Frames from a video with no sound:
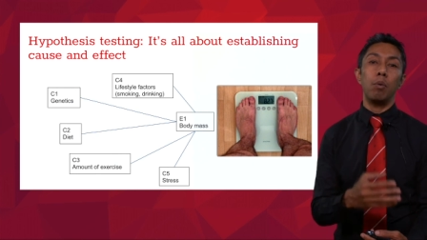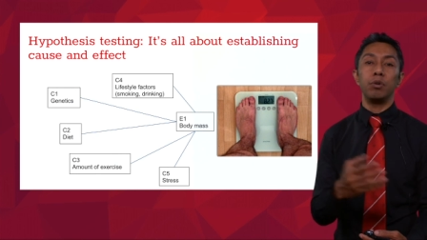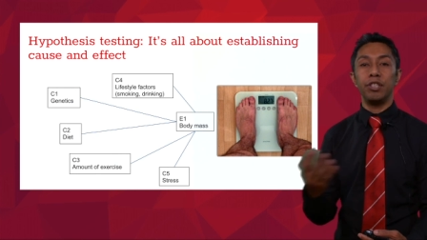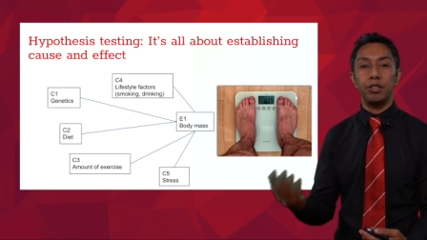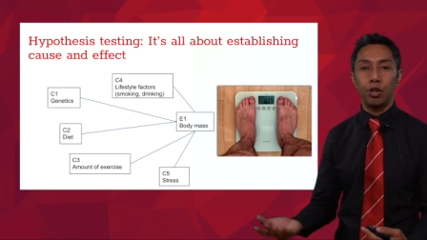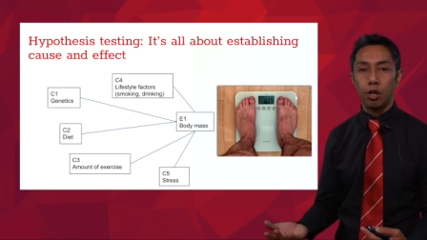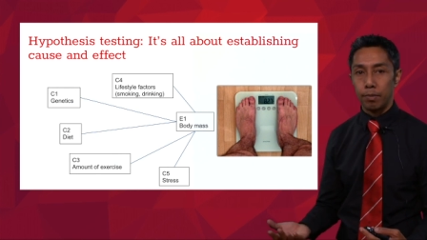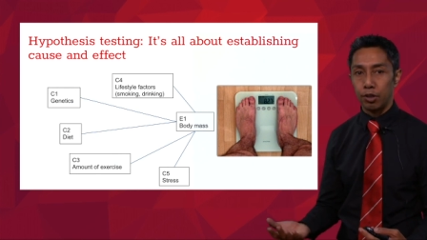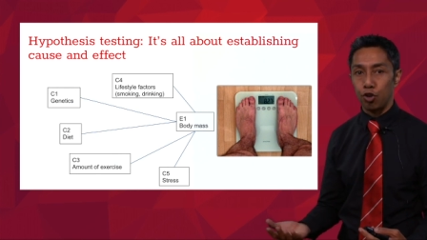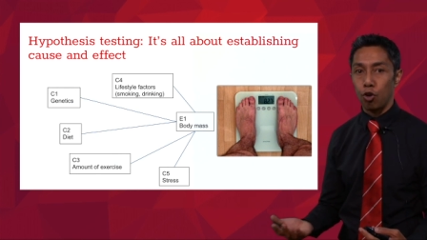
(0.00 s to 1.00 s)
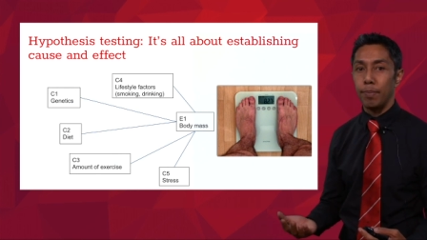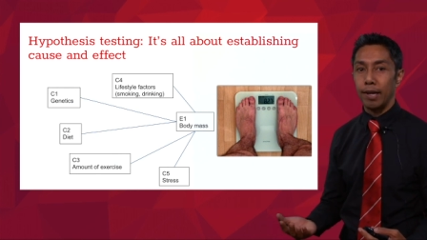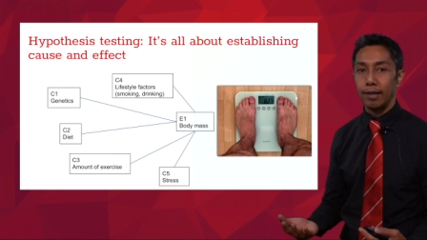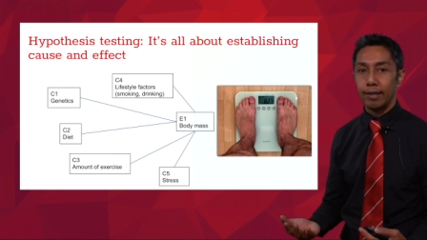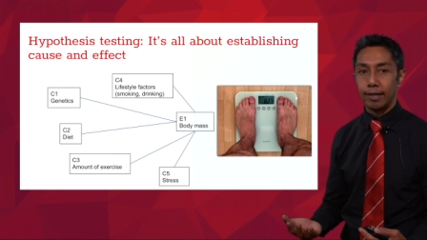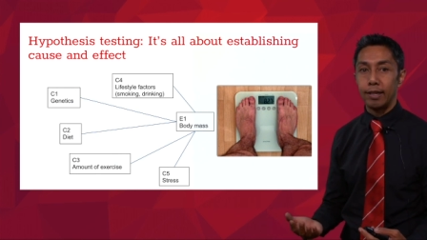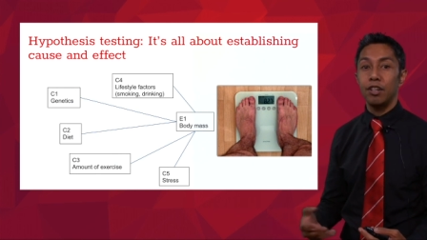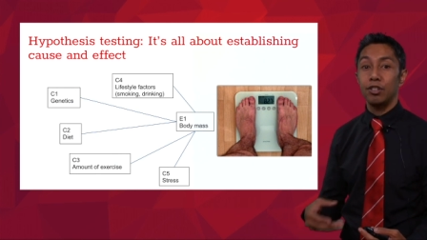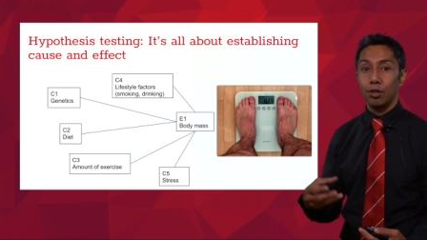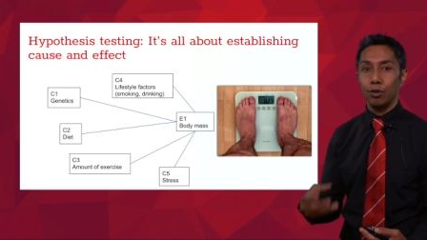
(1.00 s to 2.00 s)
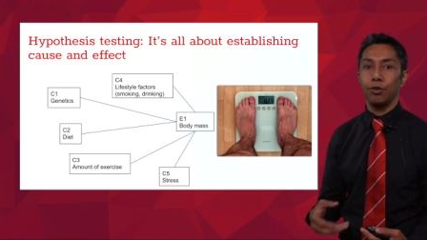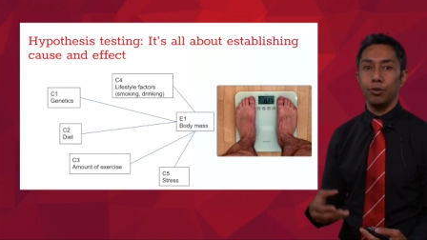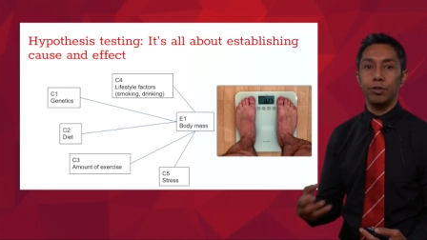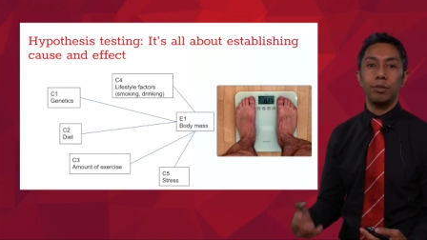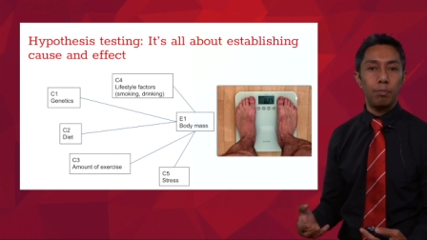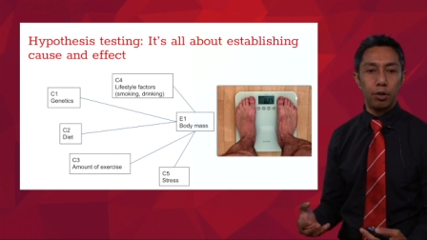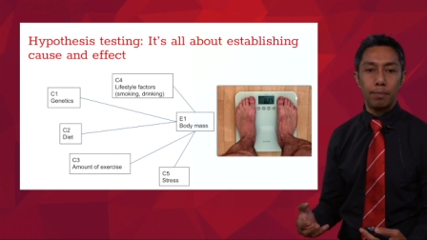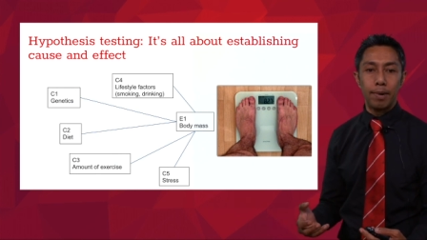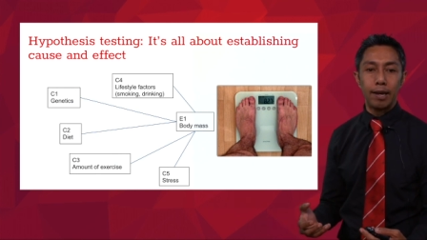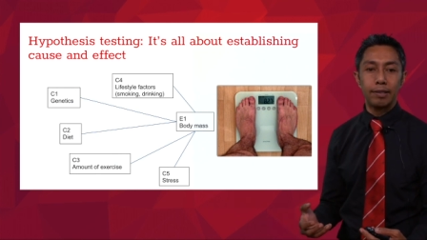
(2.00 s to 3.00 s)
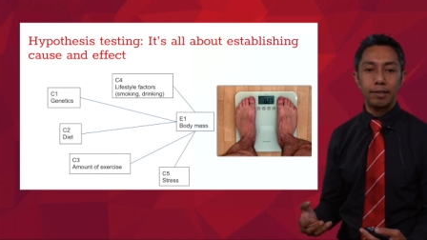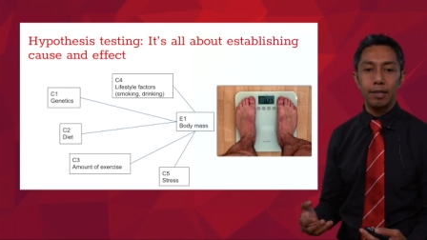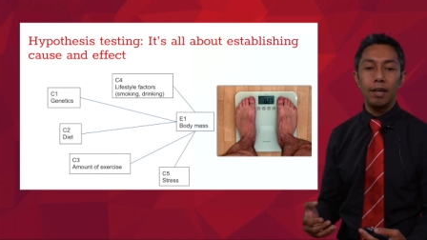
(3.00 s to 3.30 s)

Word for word: will determine your ability to lose body mass.